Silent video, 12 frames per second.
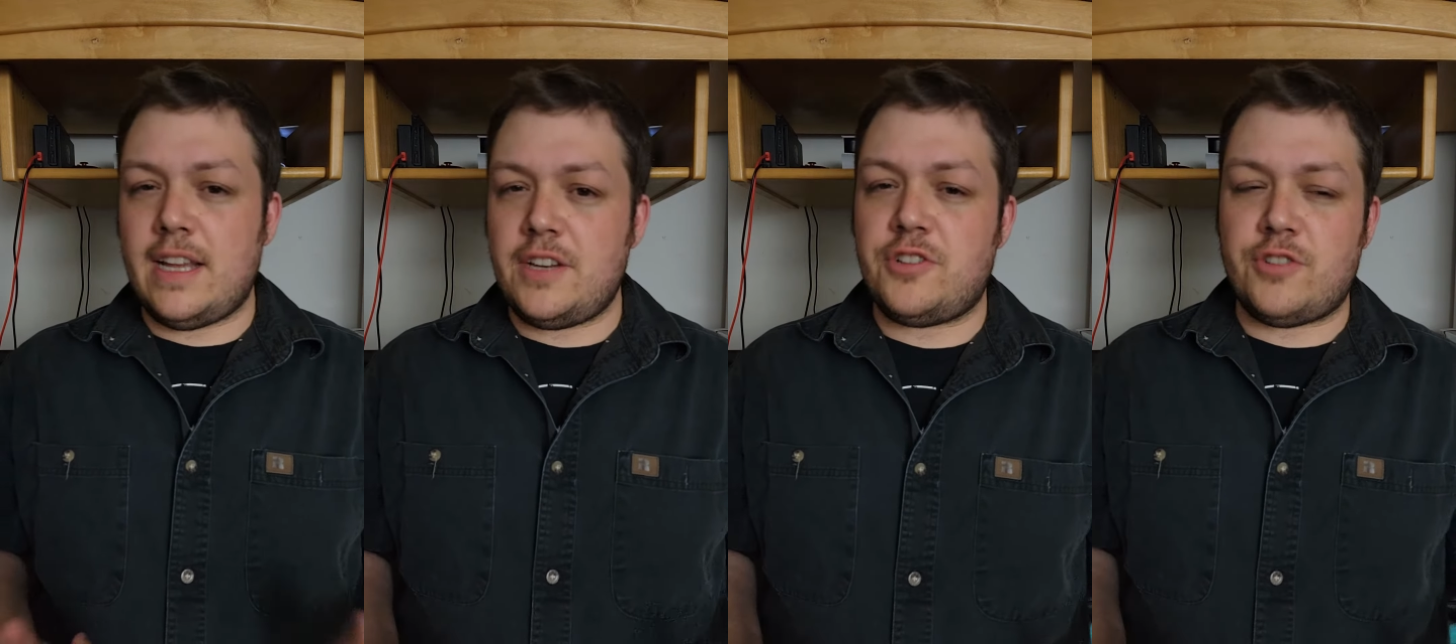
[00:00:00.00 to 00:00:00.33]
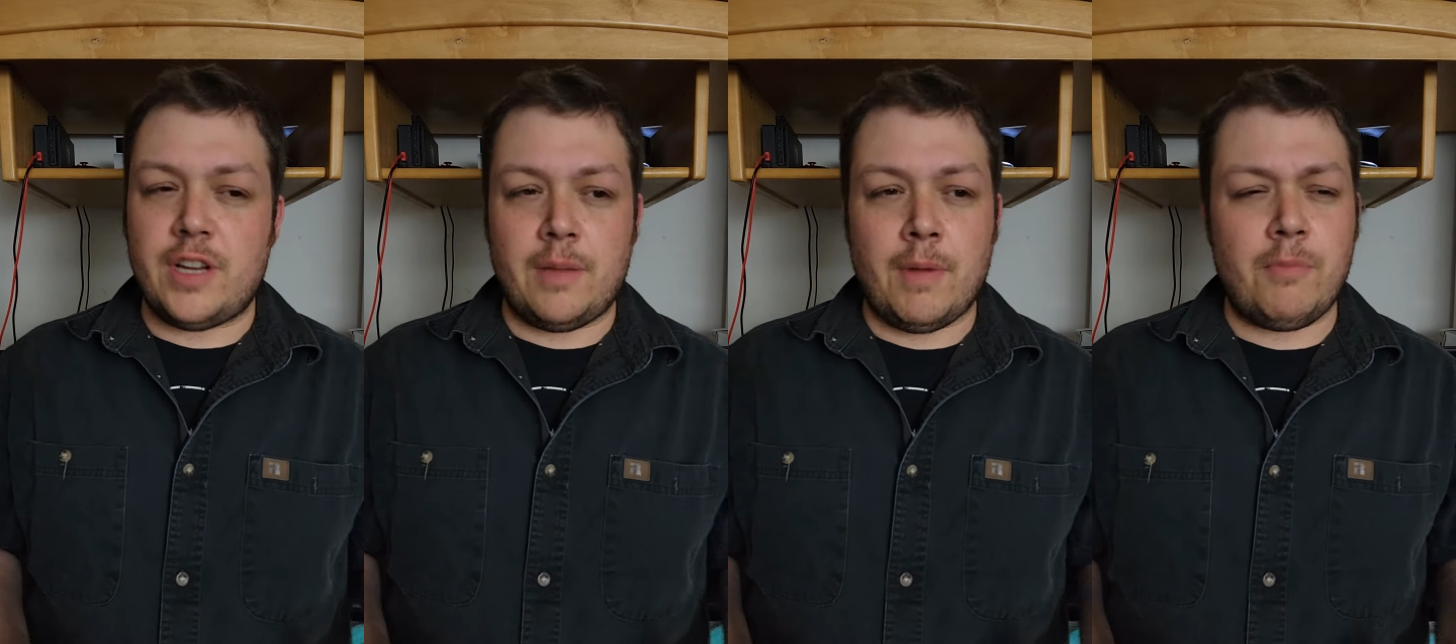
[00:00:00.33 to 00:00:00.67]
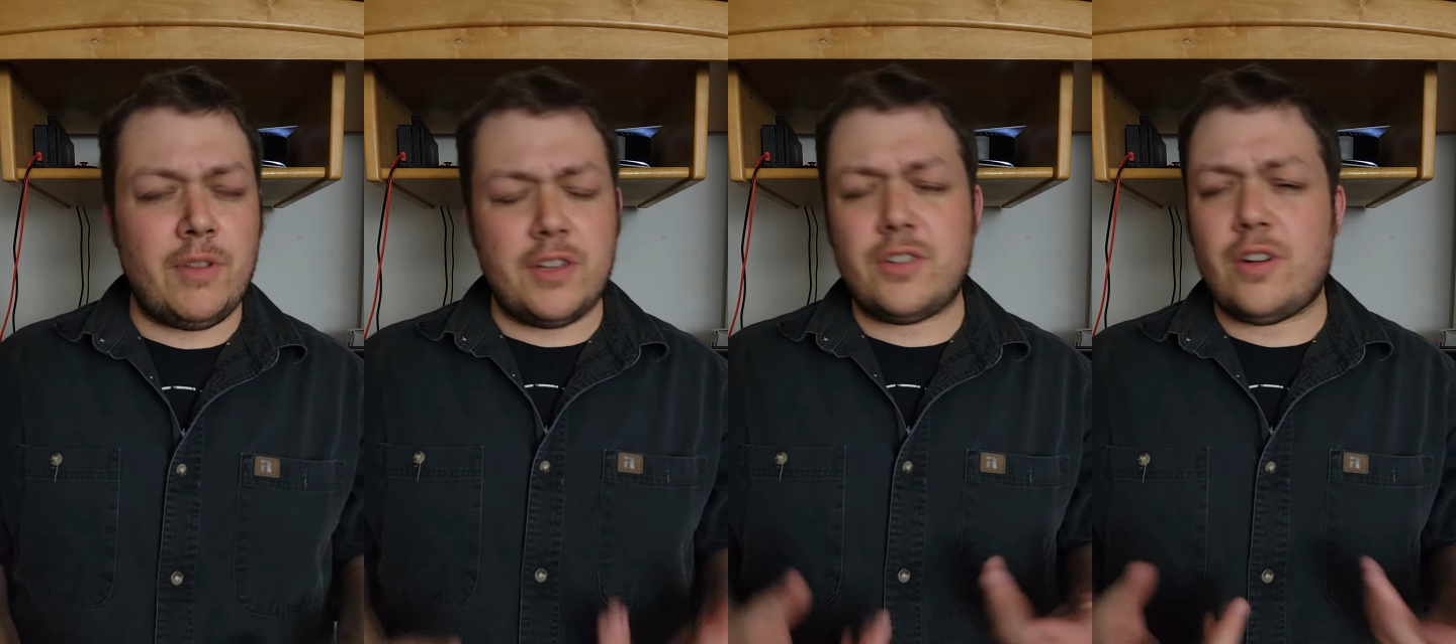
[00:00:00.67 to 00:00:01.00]
Deadstream,
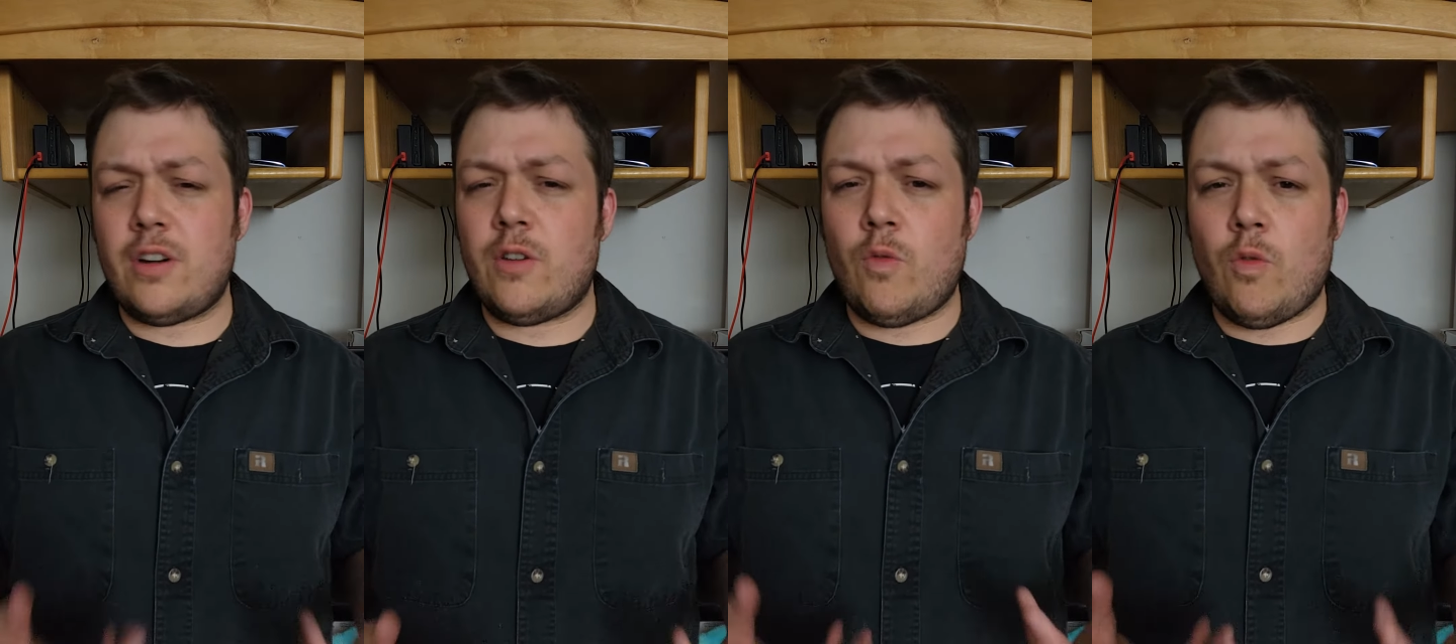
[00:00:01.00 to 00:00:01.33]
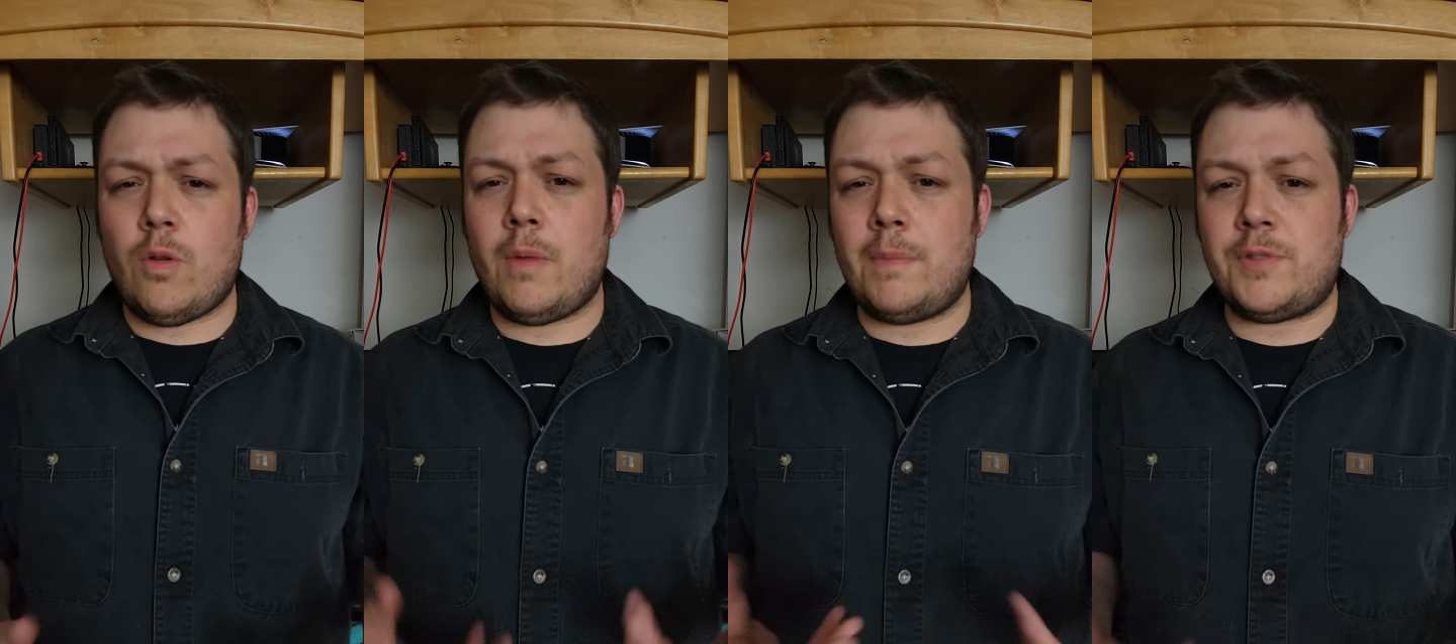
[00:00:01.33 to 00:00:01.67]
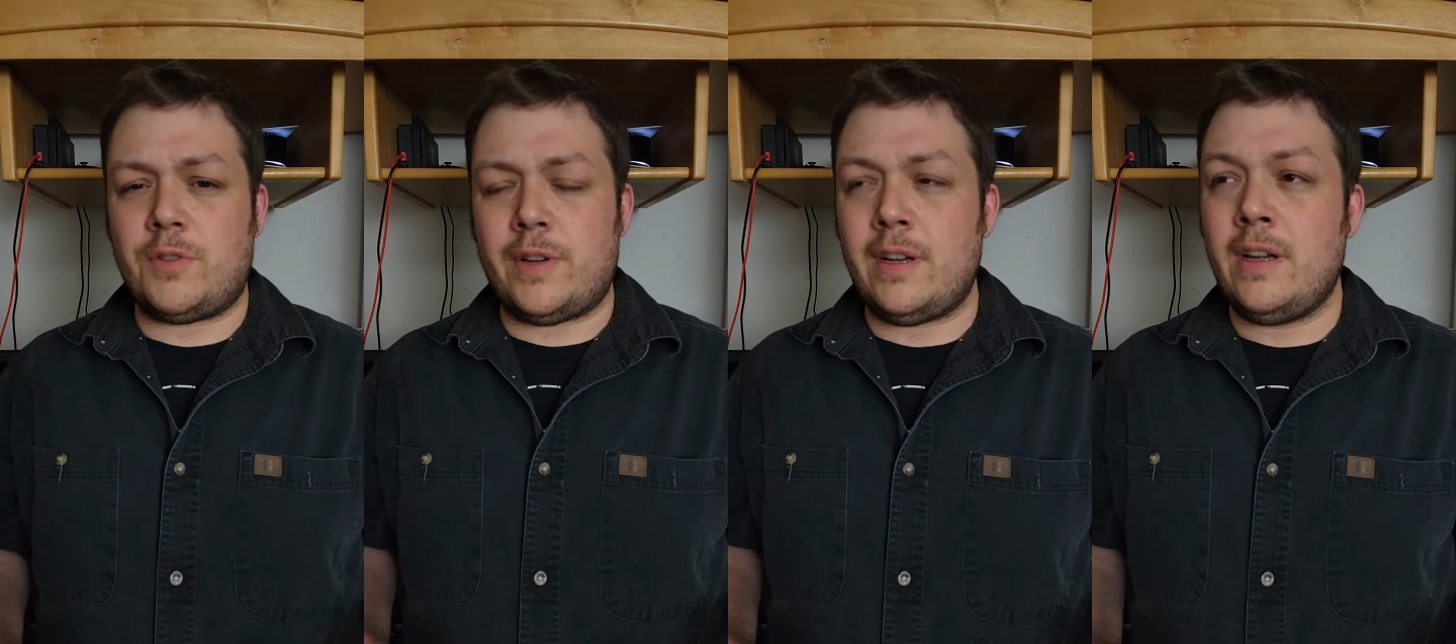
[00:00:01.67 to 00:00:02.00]
I'm really starting to warm up
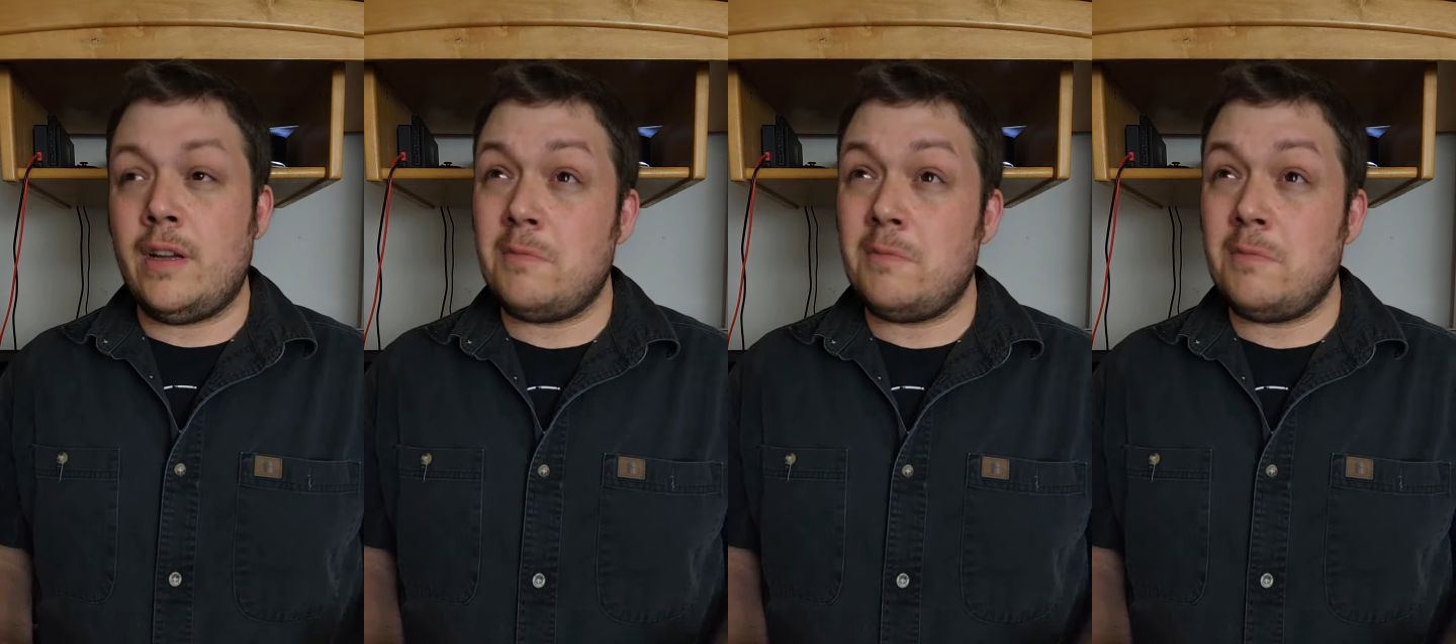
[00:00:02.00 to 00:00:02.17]
to it.